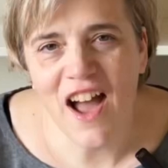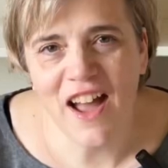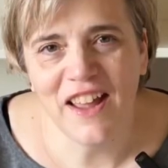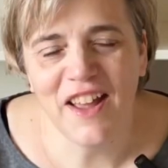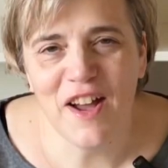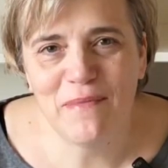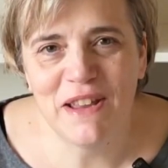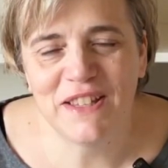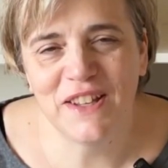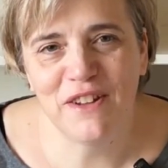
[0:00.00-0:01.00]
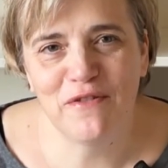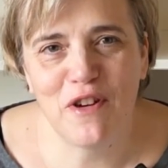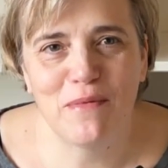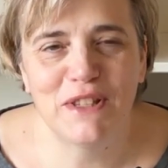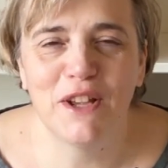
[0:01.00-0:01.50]
Hi, I'm Lisa
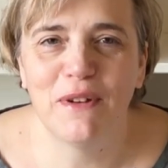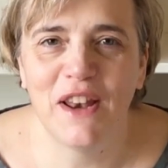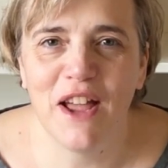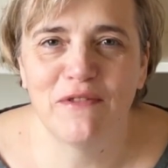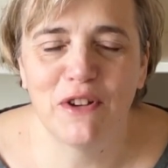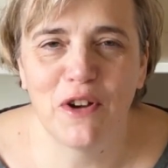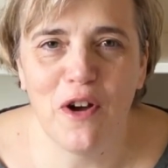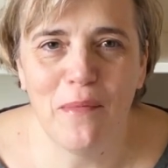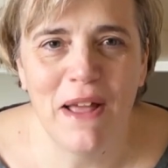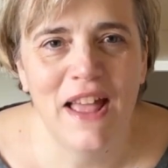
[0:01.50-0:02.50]
from sewnlife.com,